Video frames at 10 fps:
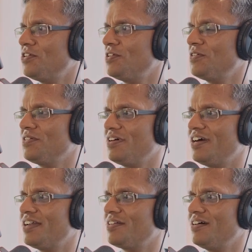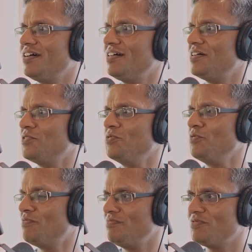and law and uh,
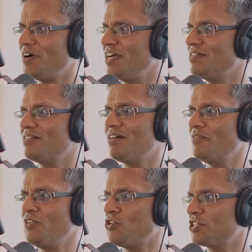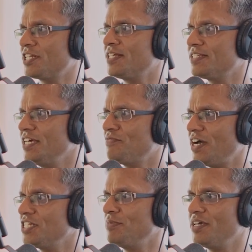who find we constantly see
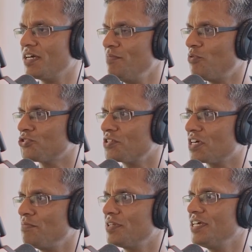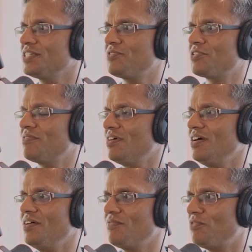fines being imposed on companies for
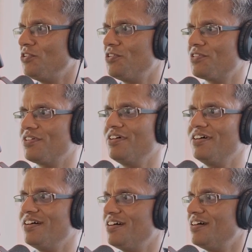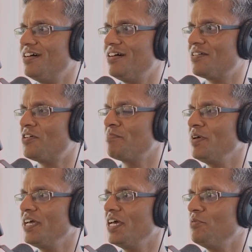for uh, uh, not
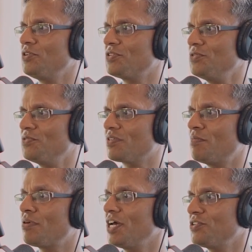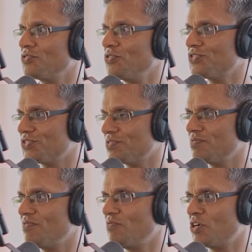being able to comply to those
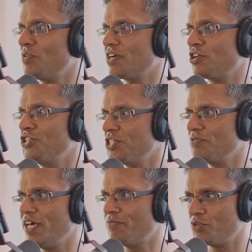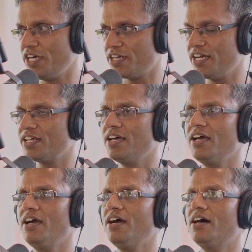whatever regulations we have today, right?
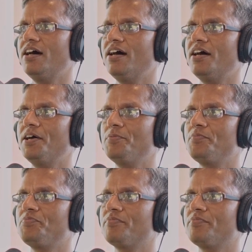Uh,